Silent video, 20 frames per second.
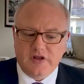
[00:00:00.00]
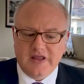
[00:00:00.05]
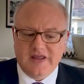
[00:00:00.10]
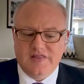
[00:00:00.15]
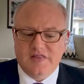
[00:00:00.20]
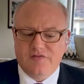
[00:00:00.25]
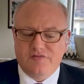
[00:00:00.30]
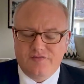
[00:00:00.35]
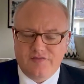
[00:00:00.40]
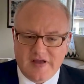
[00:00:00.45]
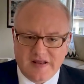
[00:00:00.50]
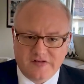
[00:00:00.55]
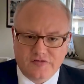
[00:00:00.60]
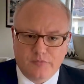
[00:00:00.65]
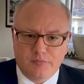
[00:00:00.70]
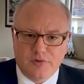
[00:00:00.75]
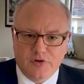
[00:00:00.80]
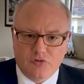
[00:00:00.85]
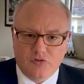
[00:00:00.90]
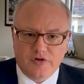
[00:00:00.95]
in the Fed's
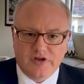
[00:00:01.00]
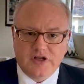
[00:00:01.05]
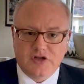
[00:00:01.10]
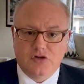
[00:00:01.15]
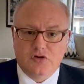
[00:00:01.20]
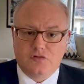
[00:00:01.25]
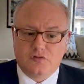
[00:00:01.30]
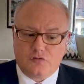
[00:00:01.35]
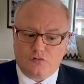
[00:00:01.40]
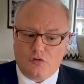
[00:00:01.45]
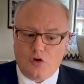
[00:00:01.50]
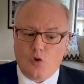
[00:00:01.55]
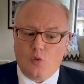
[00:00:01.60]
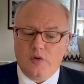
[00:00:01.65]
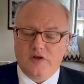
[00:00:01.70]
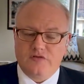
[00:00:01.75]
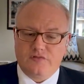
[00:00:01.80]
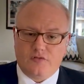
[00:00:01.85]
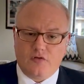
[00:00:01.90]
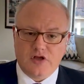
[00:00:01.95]
ability to slow
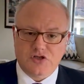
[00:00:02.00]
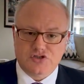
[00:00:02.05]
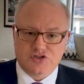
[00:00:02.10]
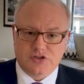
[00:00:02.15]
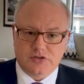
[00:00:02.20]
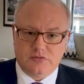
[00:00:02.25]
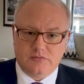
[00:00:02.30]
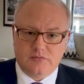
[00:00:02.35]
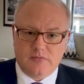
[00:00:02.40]
inflation,